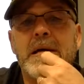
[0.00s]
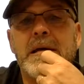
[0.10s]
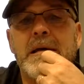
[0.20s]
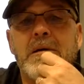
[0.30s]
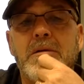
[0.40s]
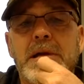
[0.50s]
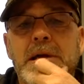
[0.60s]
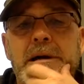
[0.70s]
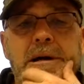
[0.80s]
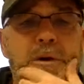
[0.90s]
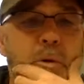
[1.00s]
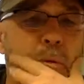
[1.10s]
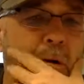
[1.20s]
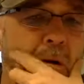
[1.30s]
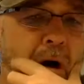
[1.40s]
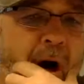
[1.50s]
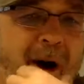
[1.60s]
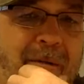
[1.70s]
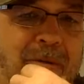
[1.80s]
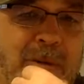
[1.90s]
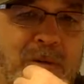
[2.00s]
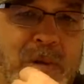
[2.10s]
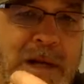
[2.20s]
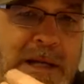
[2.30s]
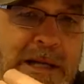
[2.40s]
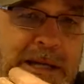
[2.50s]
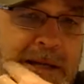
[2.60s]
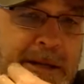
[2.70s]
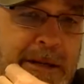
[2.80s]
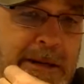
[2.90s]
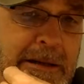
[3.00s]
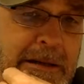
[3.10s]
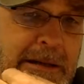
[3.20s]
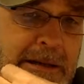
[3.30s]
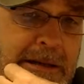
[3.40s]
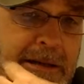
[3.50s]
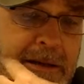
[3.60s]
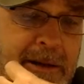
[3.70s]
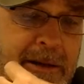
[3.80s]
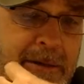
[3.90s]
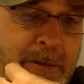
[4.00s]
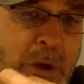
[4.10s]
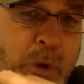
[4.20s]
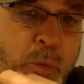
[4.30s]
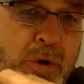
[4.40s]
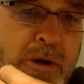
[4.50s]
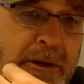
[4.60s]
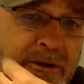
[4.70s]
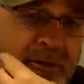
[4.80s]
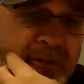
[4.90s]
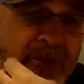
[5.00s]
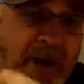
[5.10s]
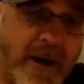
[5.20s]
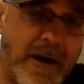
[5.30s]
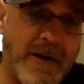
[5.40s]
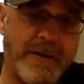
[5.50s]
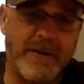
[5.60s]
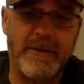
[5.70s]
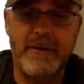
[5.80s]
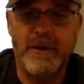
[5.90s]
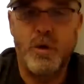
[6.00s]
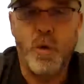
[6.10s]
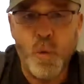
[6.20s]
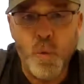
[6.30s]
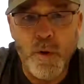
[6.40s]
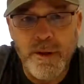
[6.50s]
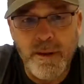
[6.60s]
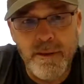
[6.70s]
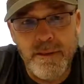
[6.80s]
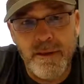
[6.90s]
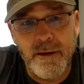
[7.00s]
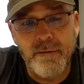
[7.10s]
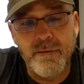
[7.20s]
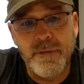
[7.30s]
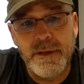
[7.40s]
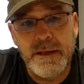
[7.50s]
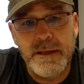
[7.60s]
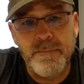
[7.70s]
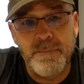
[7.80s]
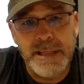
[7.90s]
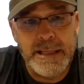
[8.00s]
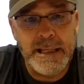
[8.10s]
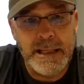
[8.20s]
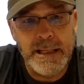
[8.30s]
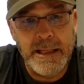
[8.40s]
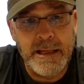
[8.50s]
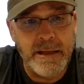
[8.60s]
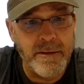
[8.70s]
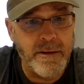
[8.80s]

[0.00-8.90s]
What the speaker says: Here we go. We're off and running. We're going to start with the beginning.